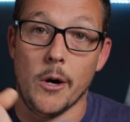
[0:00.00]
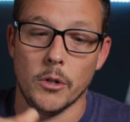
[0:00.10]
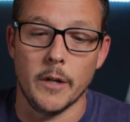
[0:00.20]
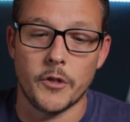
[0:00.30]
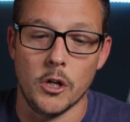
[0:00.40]
I
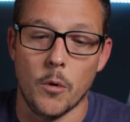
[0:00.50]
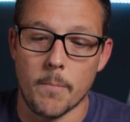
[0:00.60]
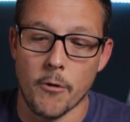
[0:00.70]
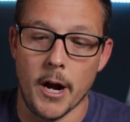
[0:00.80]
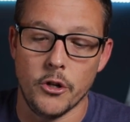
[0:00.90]
would love to know
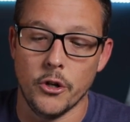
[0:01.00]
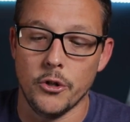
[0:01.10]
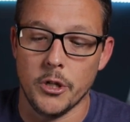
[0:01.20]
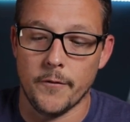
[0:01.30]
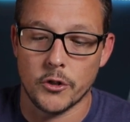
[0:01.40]
what brand you're
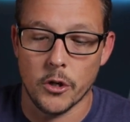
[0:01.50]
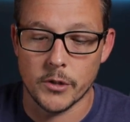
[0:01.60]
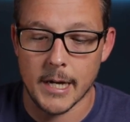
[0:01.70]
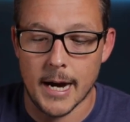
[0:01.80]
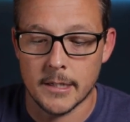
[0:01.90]
using for toe
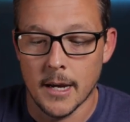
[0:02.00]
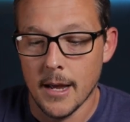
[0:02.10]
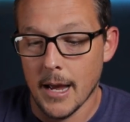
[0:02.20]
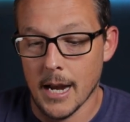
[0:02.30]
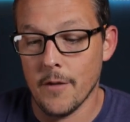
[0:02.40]
socks,
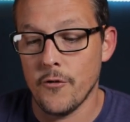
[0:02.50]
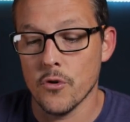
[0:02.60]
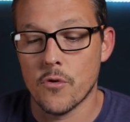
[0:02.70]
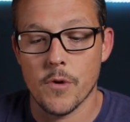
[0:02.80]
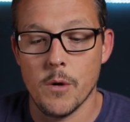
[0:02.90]
and if
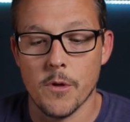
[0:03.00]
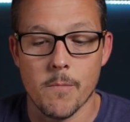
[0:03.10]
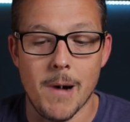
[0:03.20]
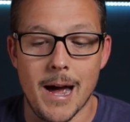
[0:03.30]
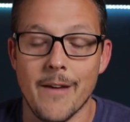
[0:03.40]
you agree
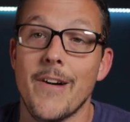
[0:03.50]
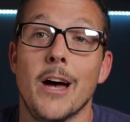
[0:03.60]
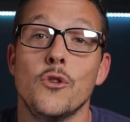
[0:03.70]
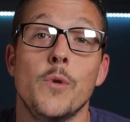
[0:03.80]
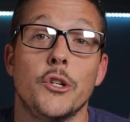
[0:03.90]
with my
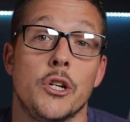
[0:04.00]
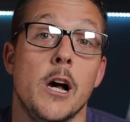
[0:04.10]
evaluation.